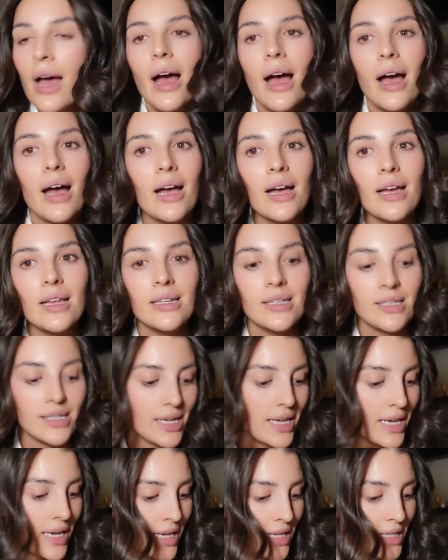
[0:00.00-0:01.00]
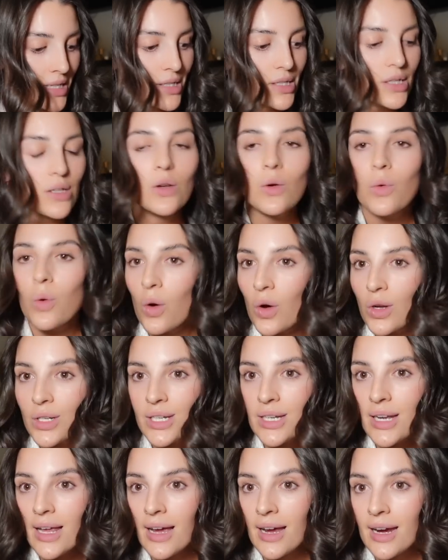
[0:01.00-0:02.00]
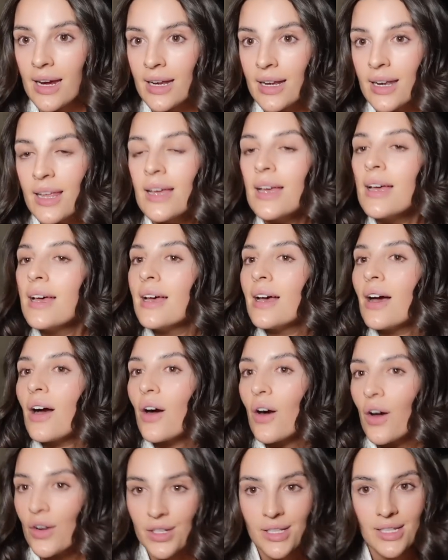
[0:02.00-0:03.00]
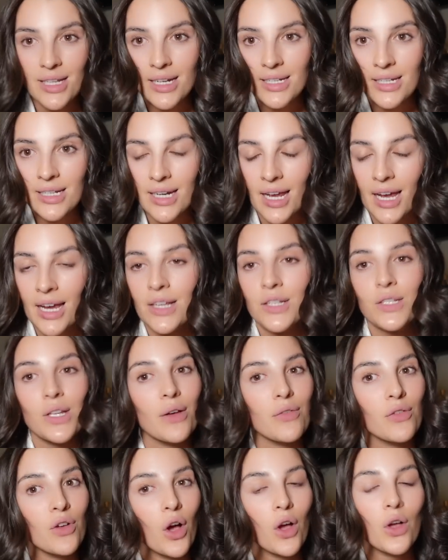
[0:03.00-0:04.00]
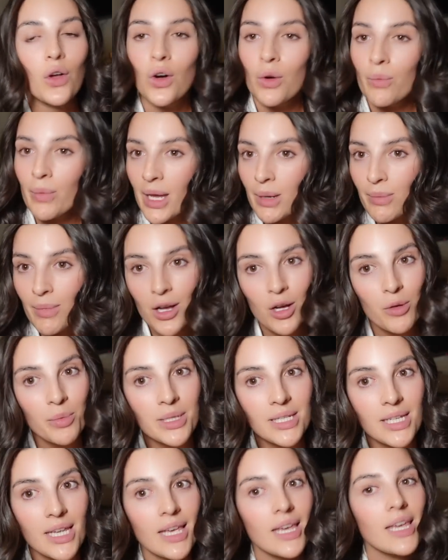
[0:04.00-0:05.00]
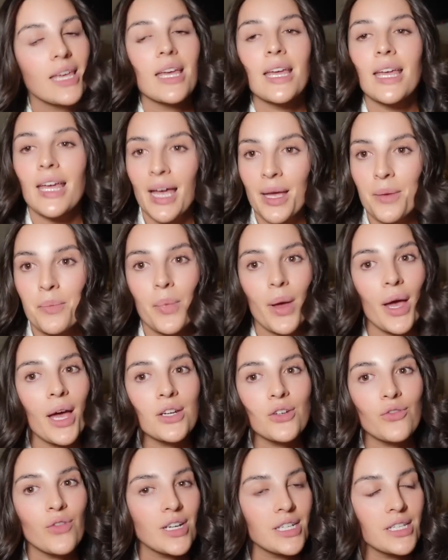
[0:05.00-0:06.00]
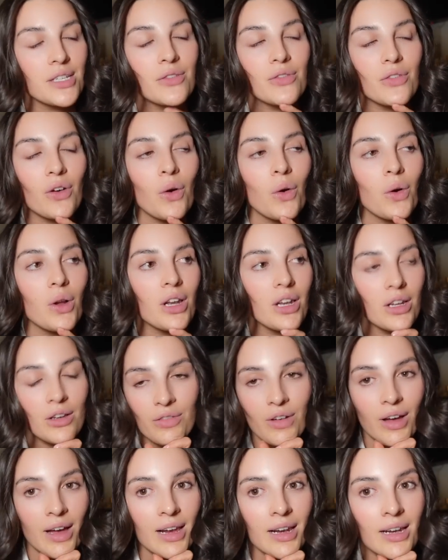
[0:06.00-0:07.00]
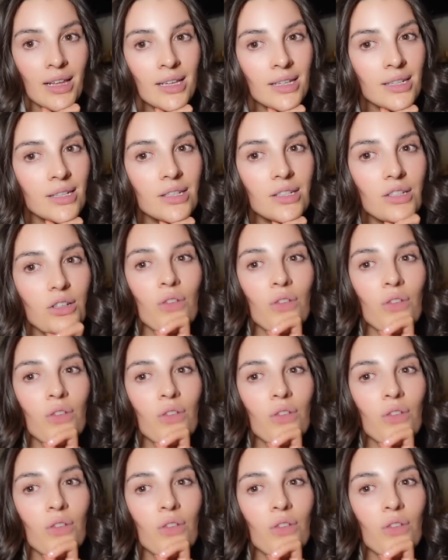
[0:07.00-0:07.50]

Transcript: and it's 8:45 on a Saturday night, so I've got to go make my cup of tea and get in bed ready for Love Island.